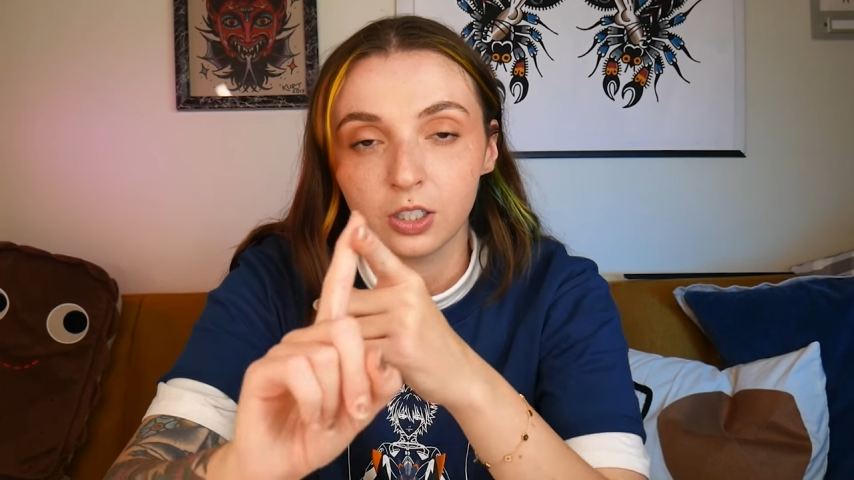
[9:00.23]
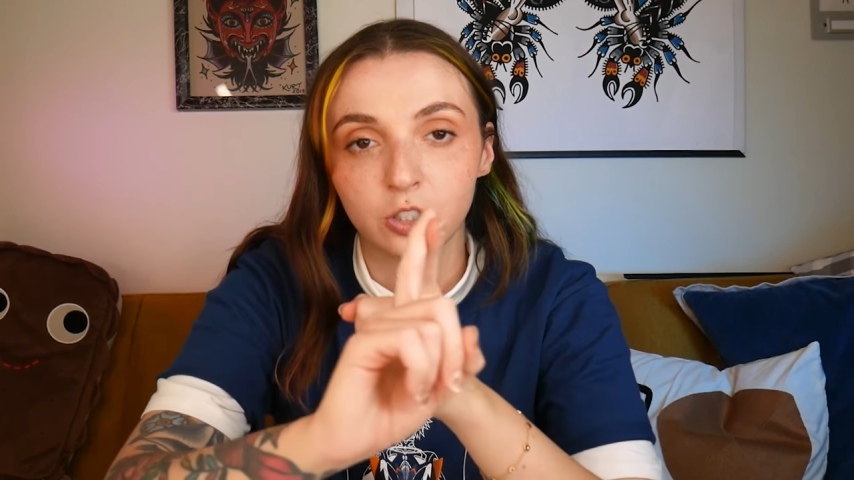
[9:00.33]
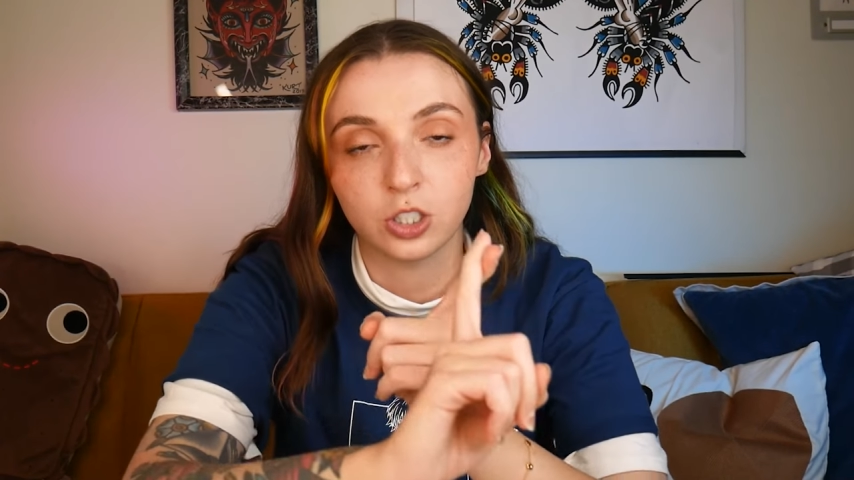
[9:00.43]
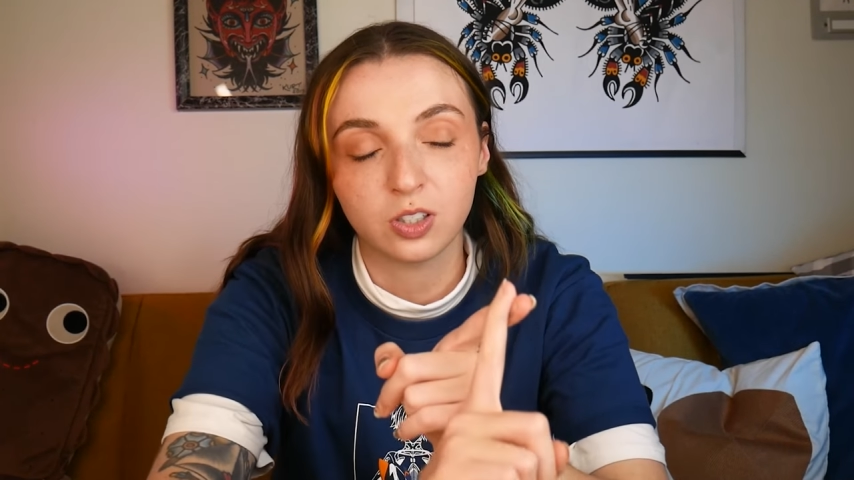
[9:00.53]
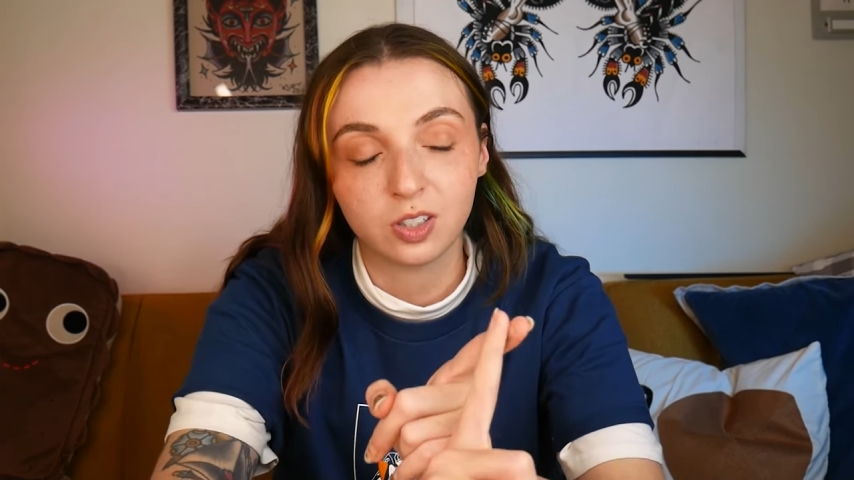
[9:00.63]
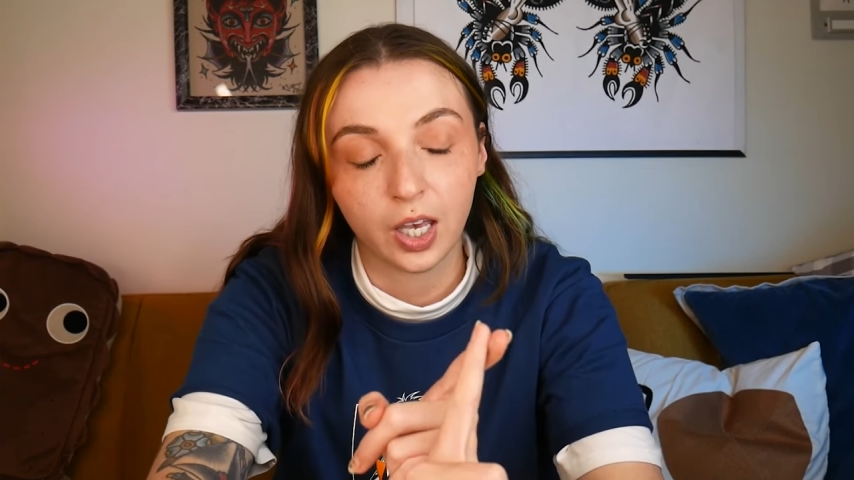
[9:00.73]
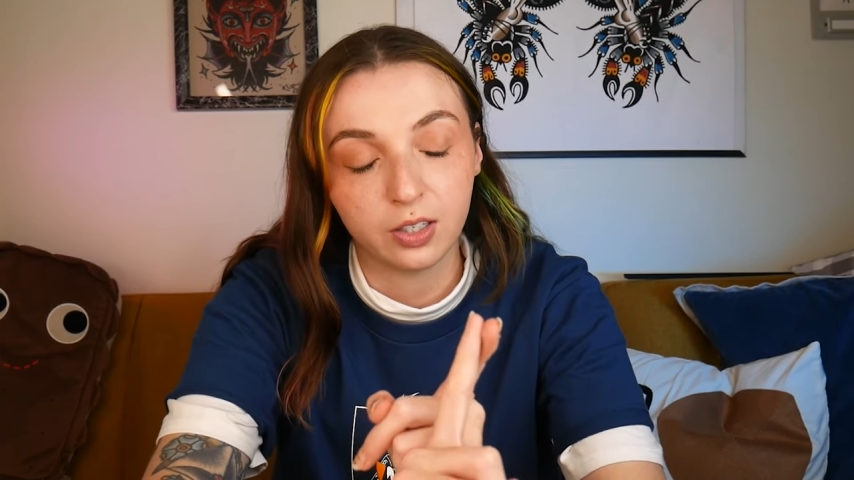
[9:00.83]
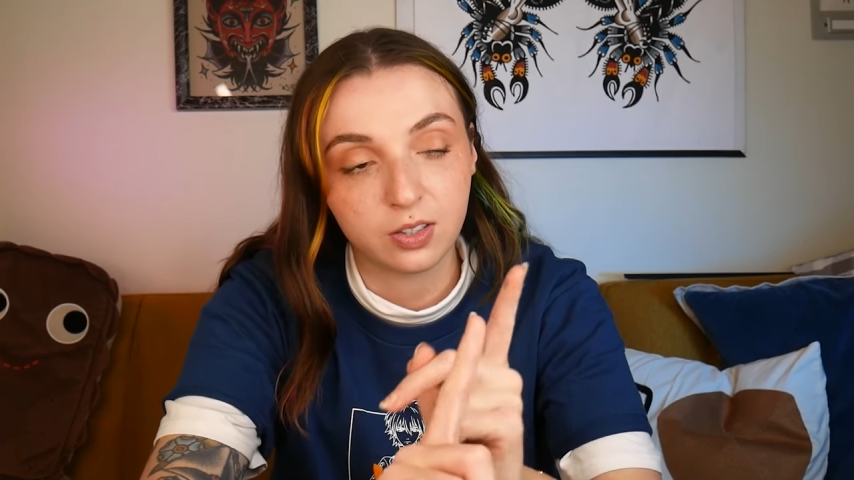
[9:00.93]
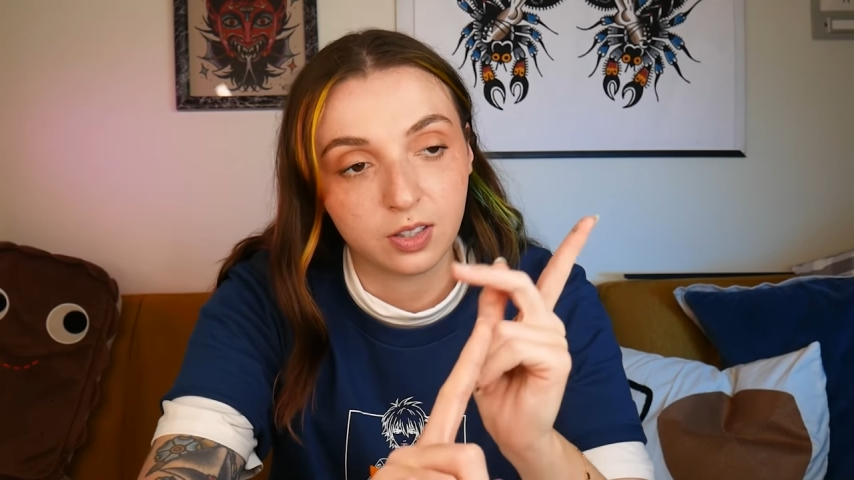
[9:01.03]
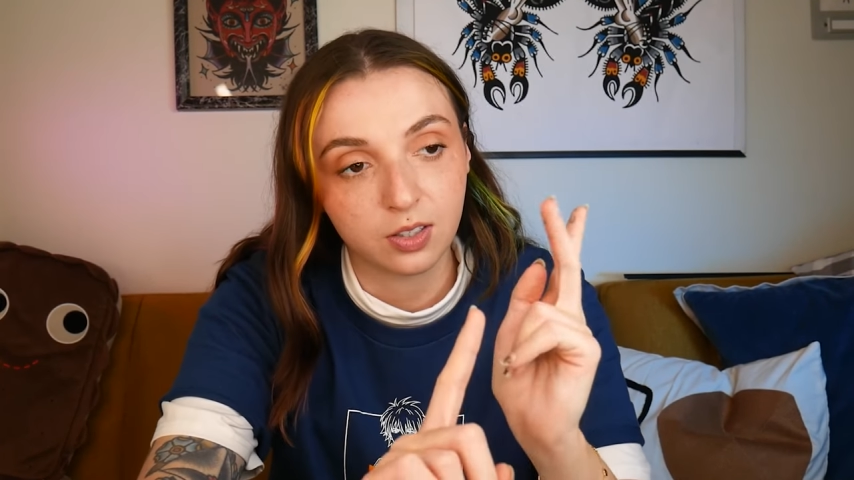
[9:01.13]
She
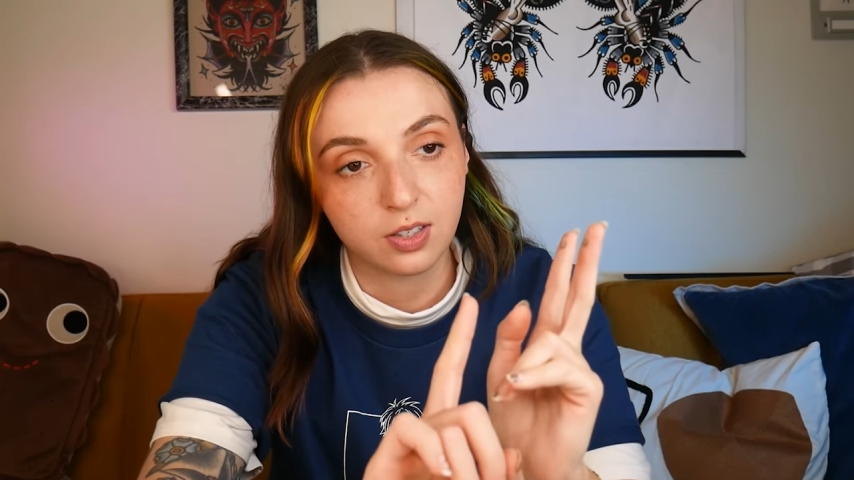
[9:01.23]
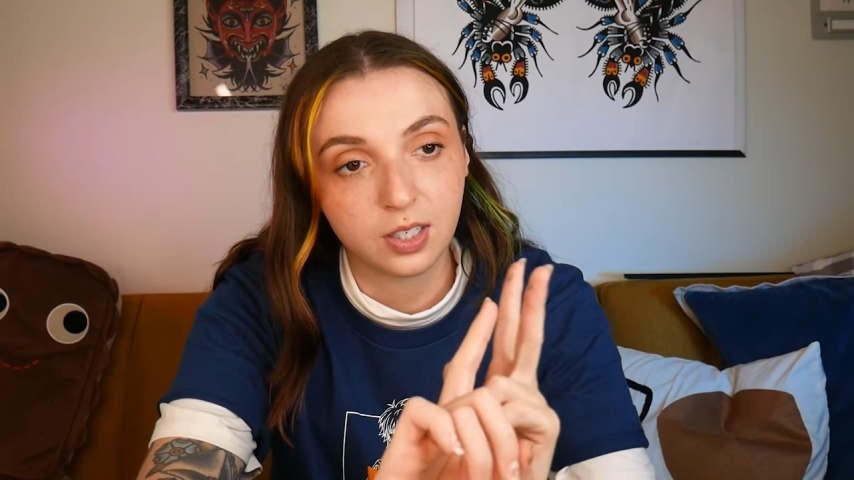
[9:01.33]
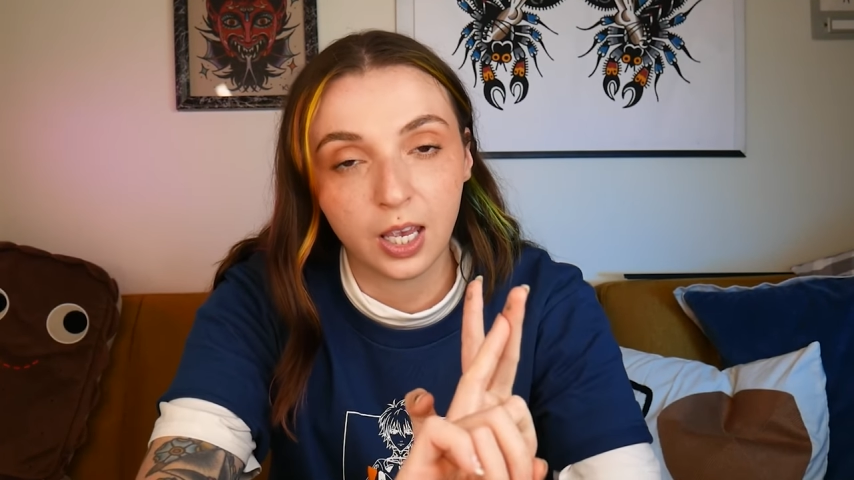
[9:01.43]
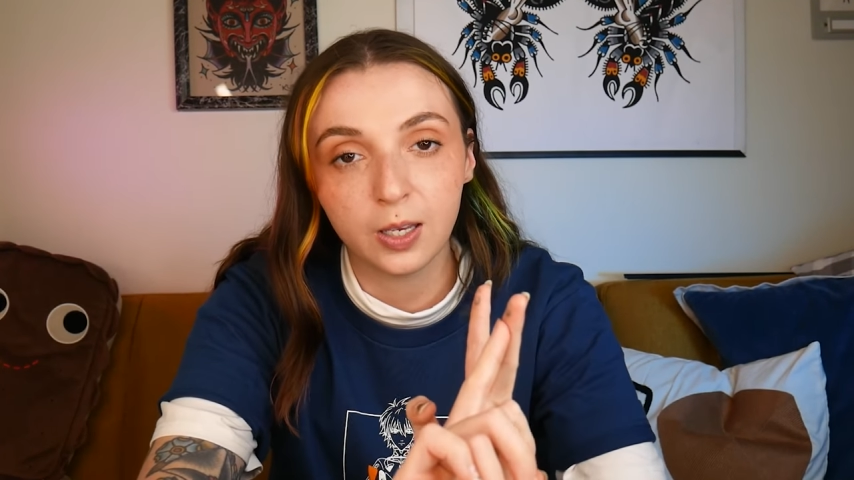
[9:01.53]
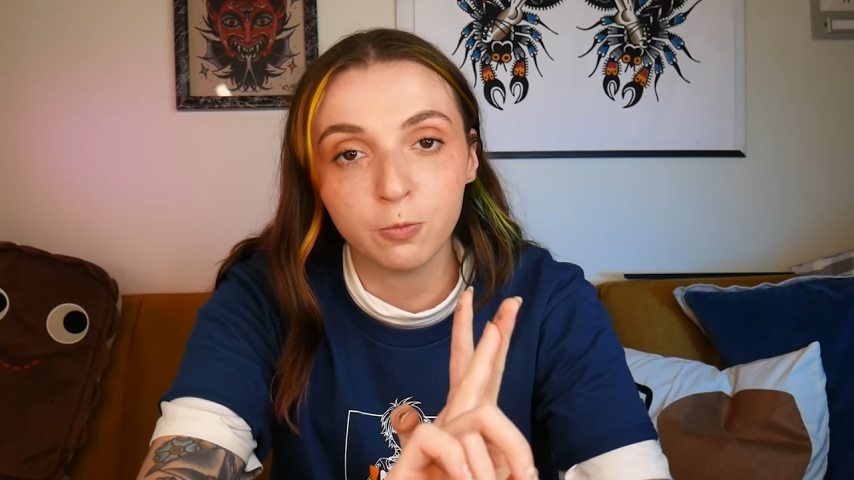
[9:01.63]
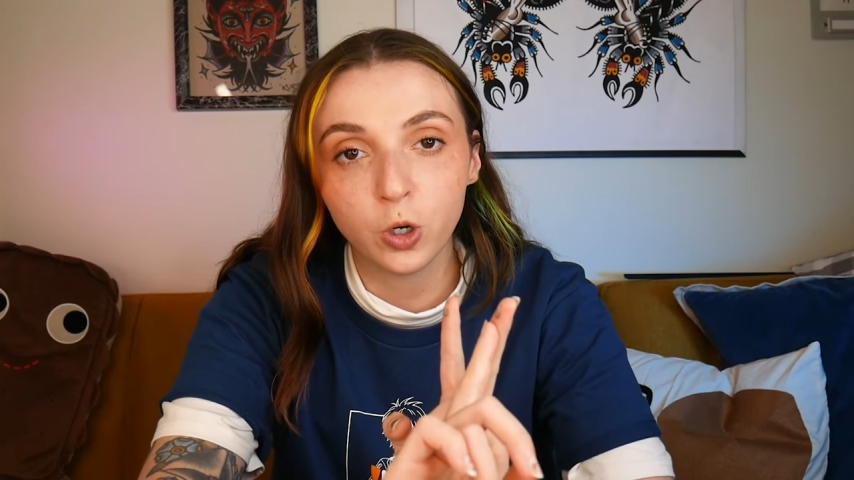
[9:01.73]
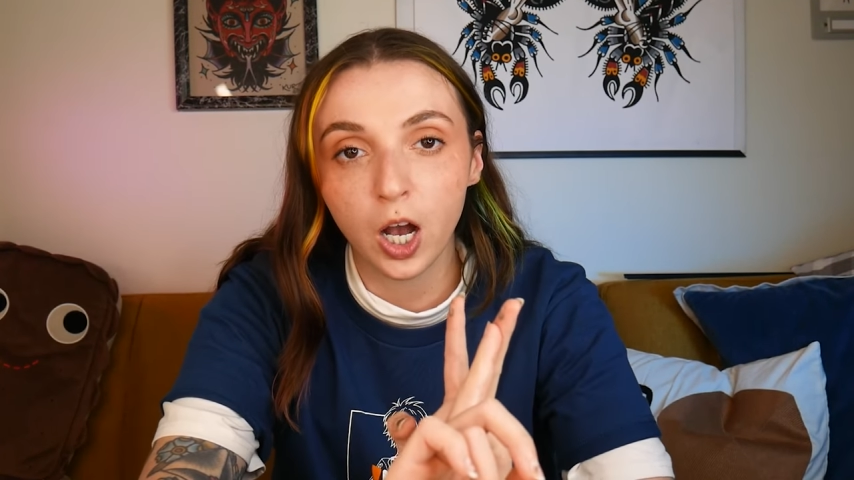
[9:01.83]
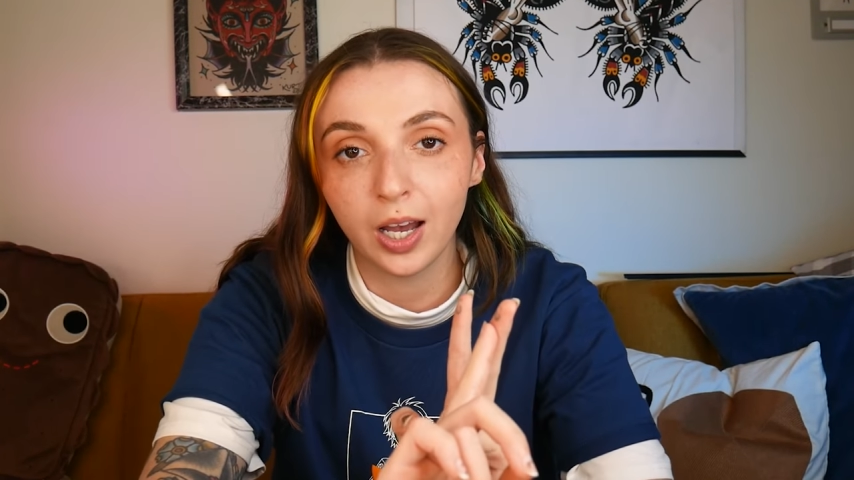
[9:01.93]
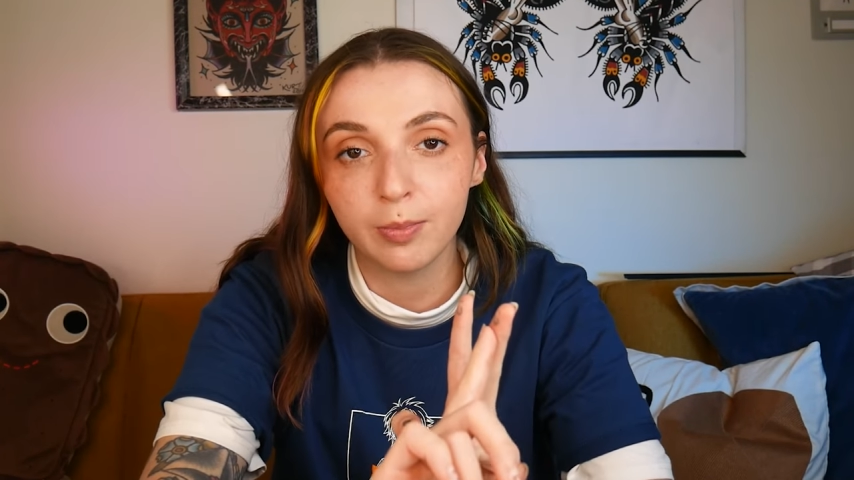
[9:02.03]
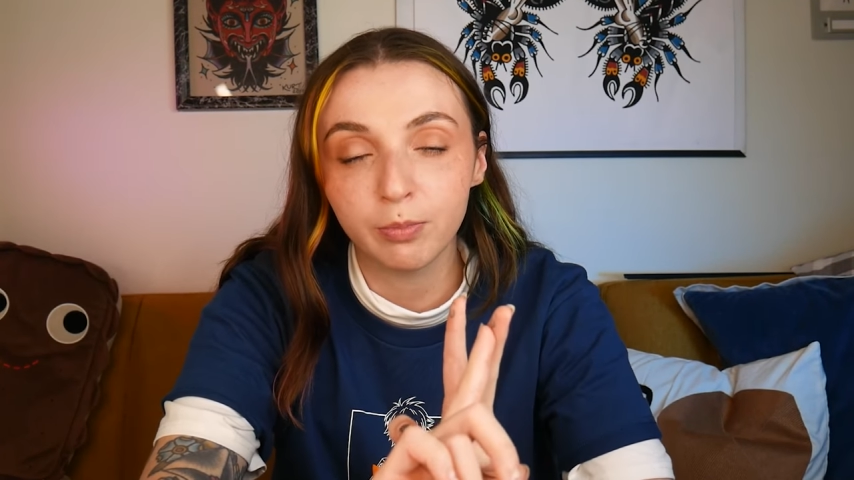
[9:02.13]
says the same
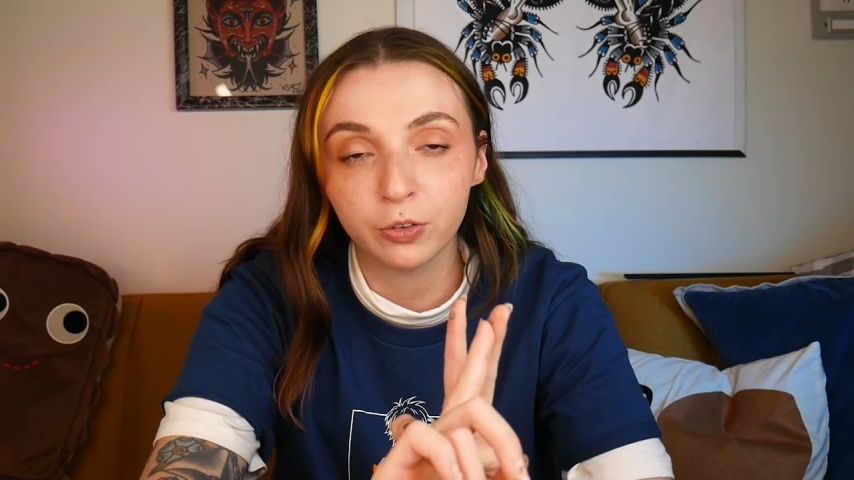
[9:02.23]
rhyme